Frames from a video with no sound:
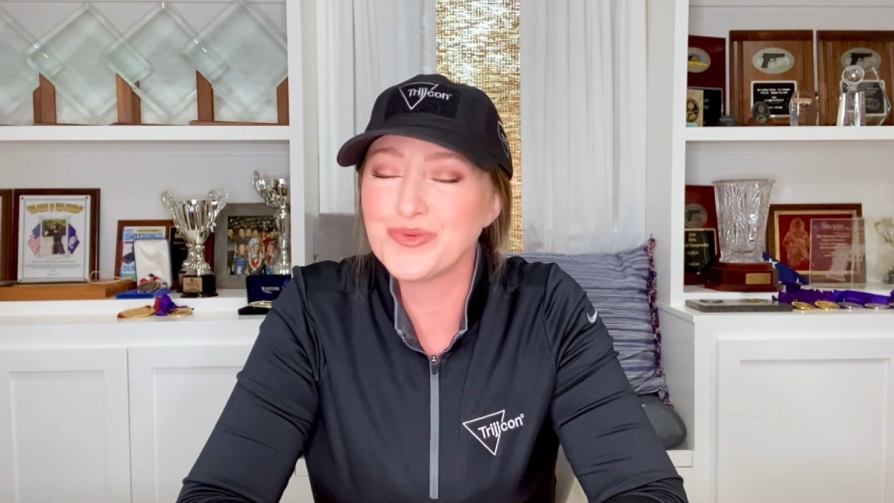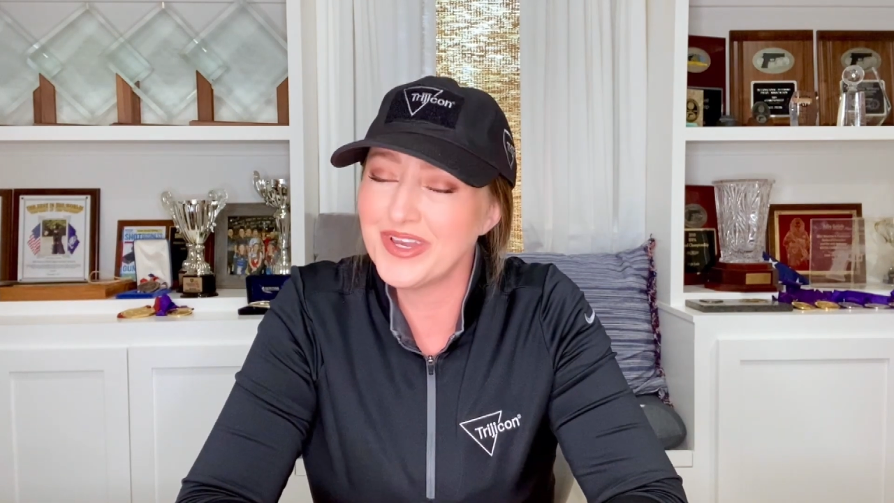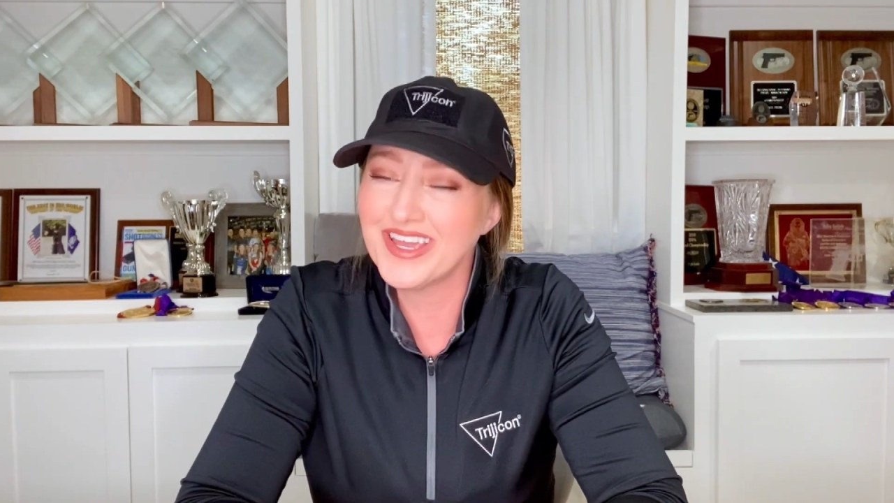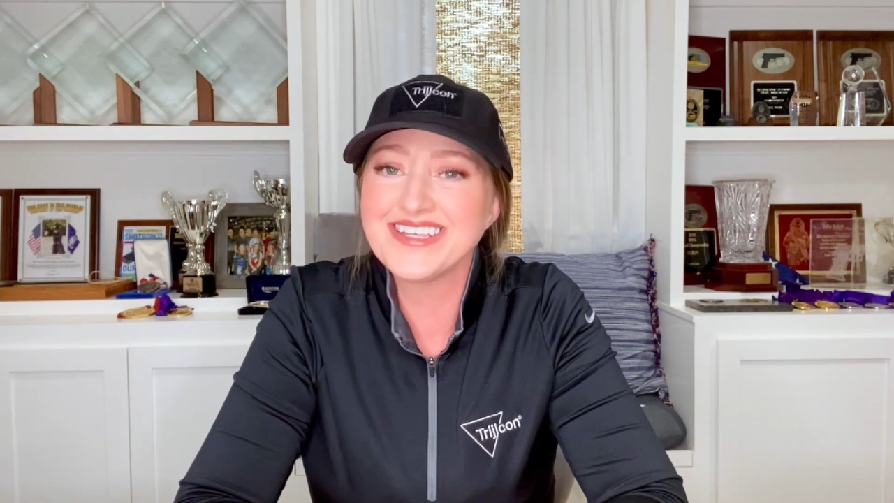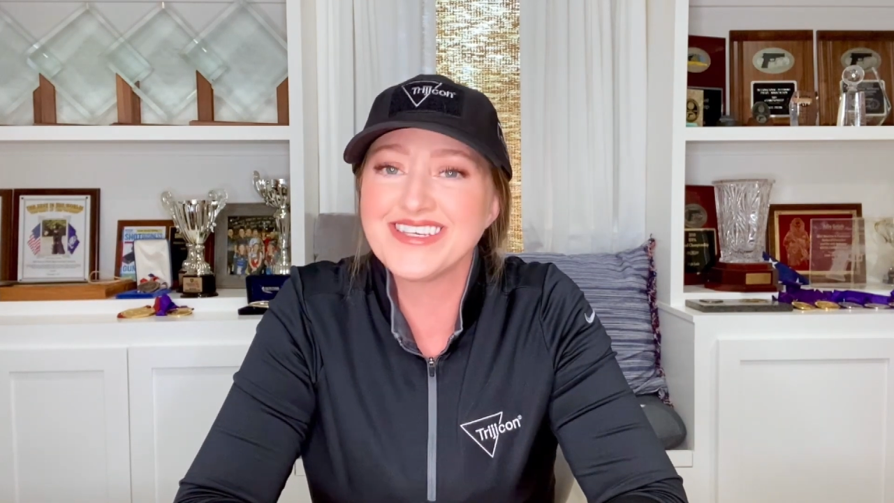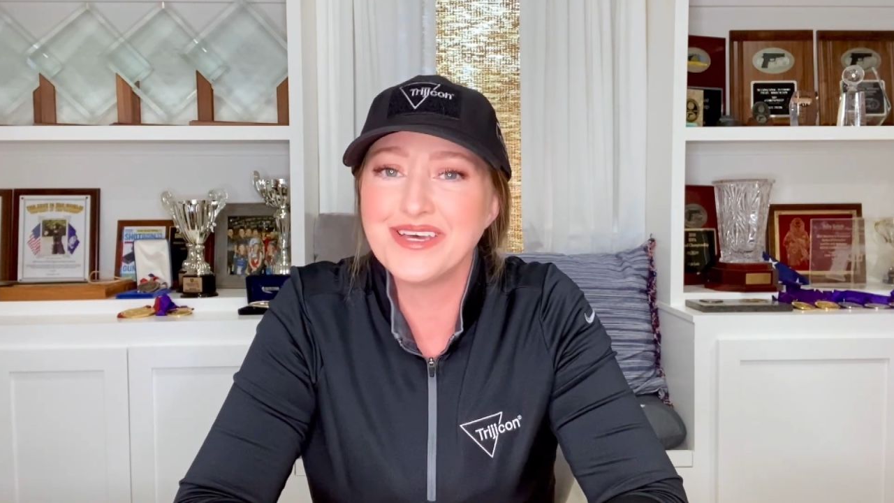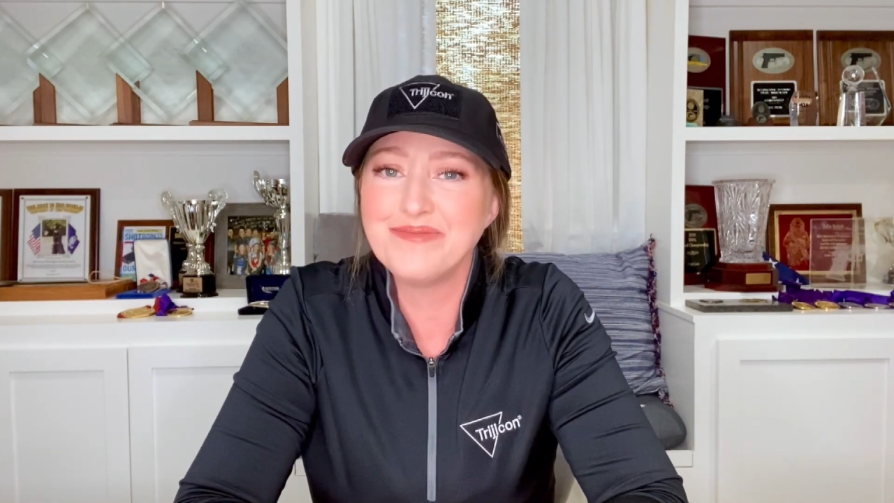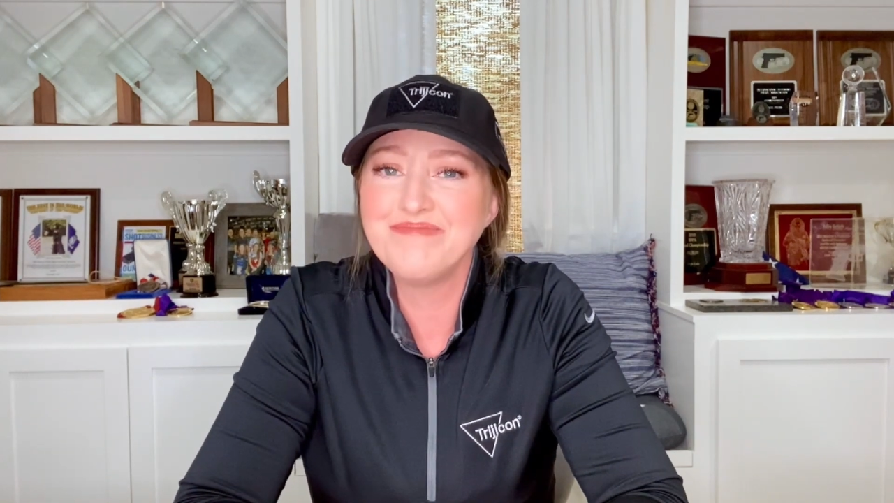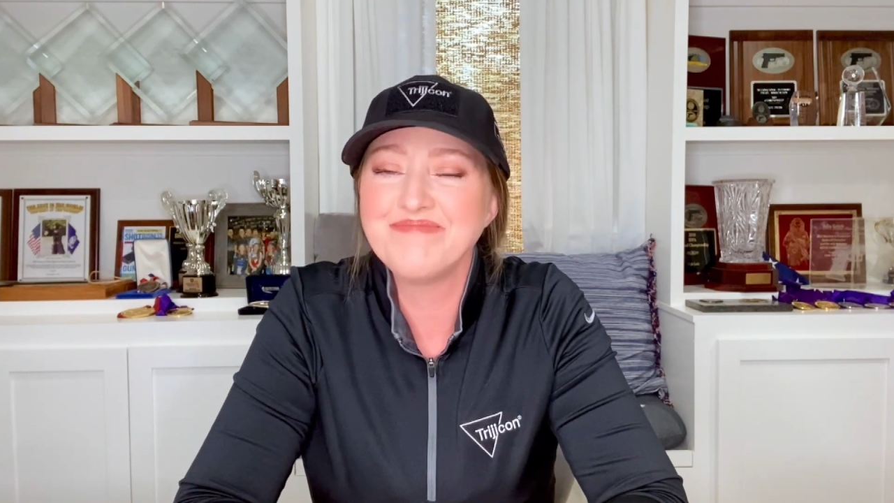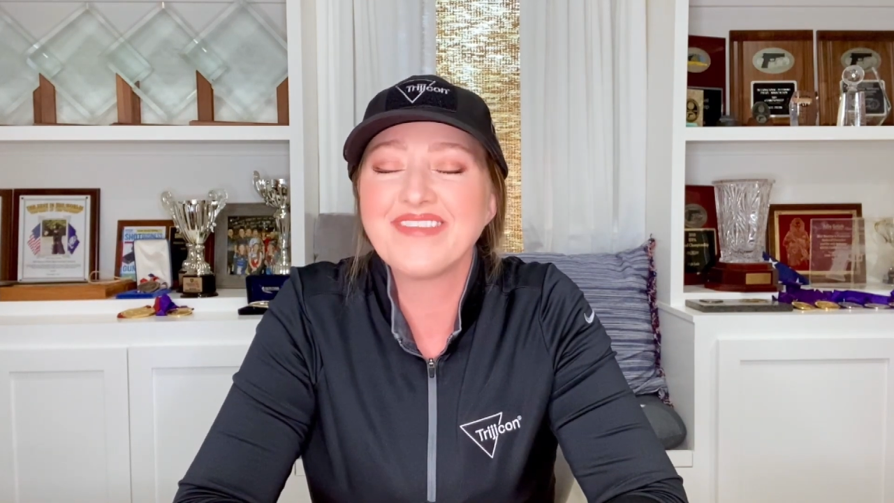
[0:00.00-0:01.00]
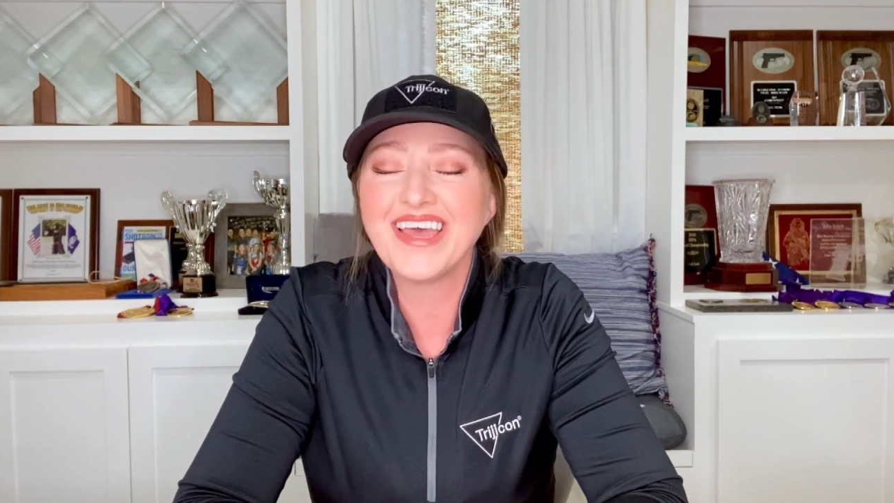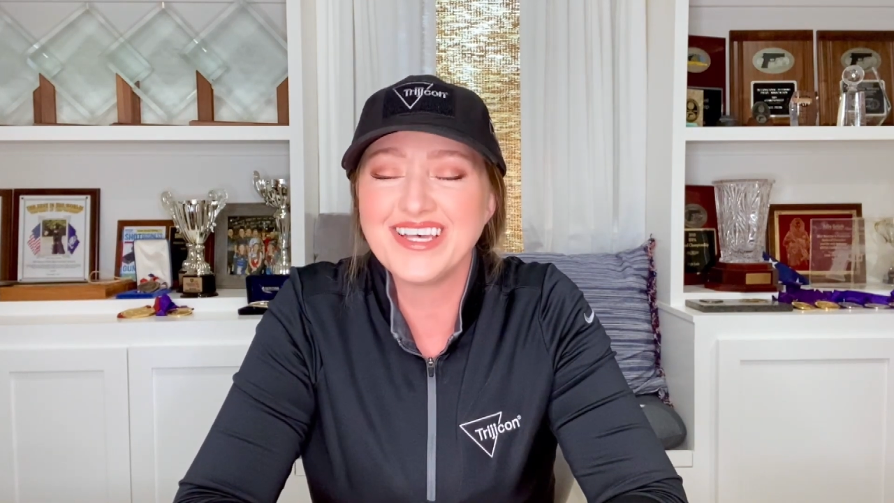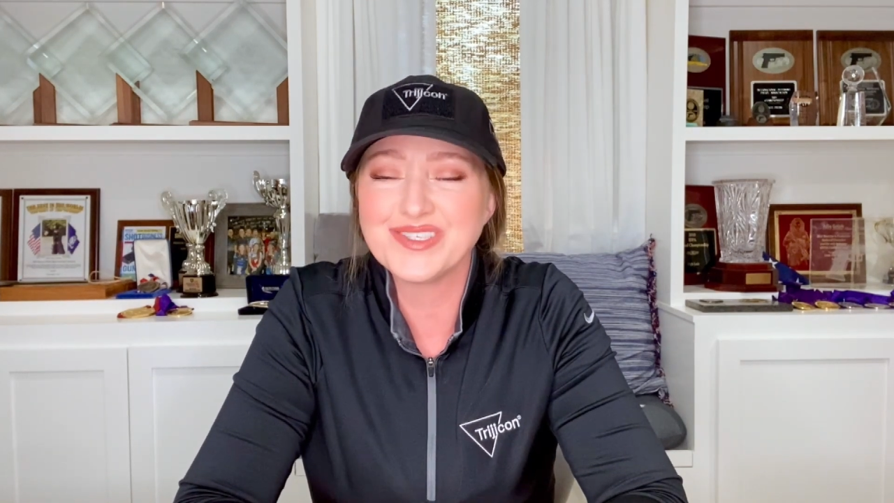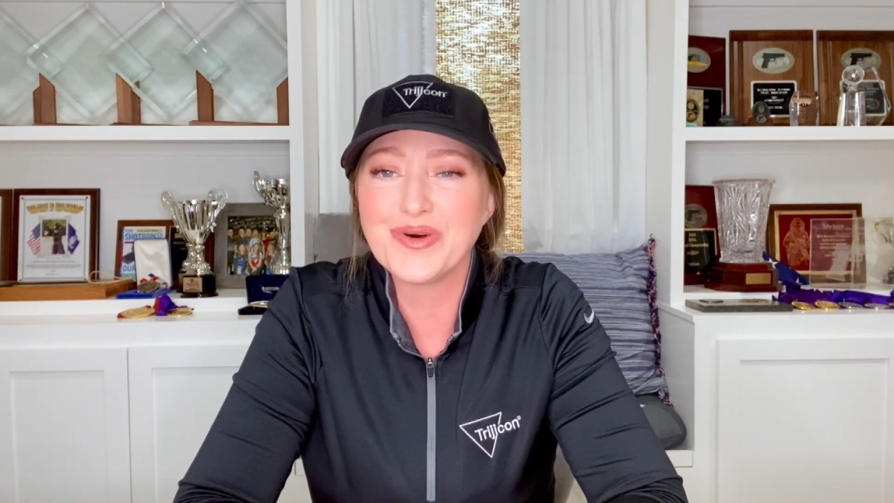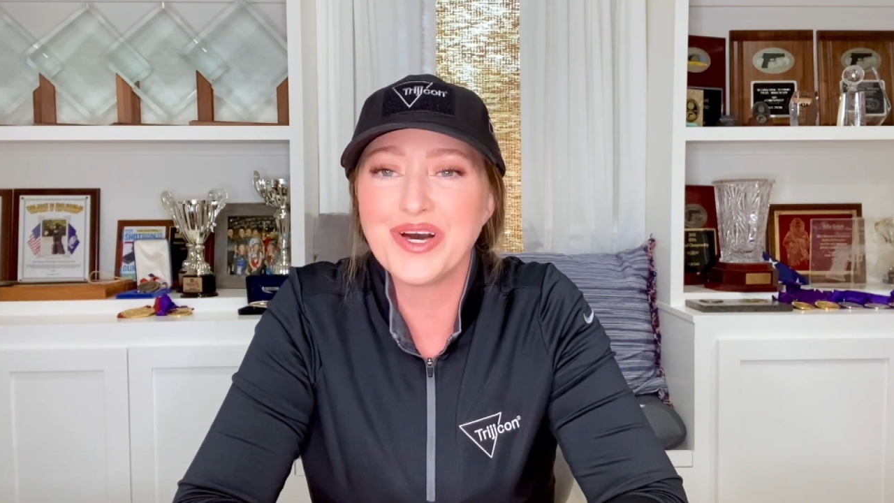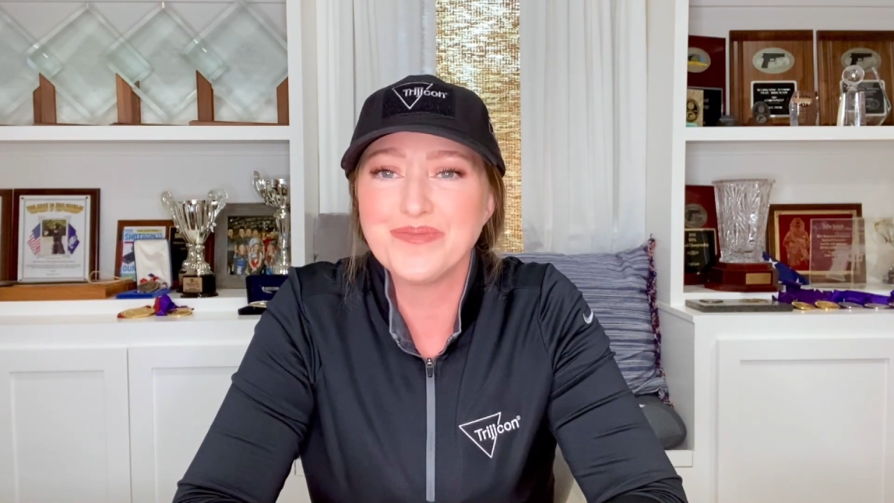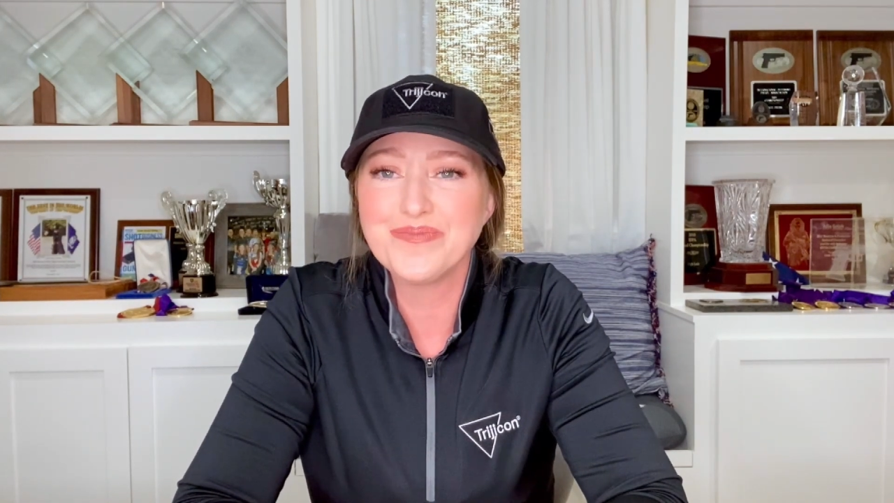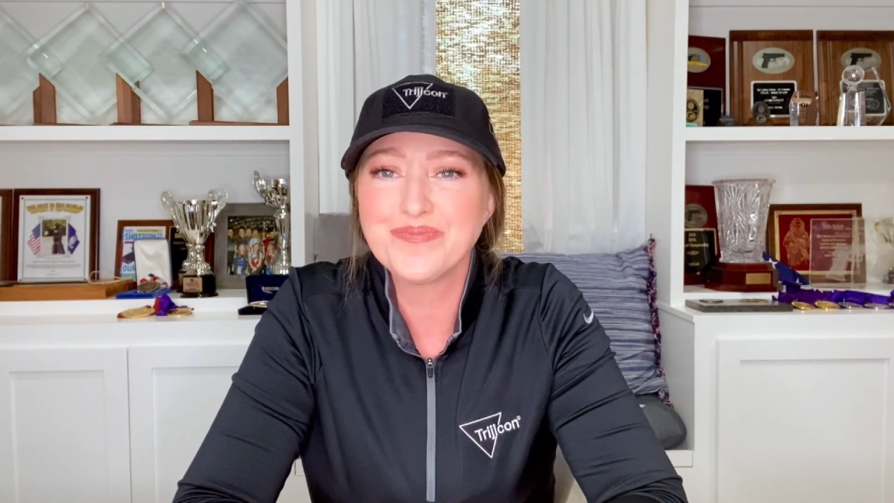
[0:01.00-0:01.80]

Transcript: when you get to them as well.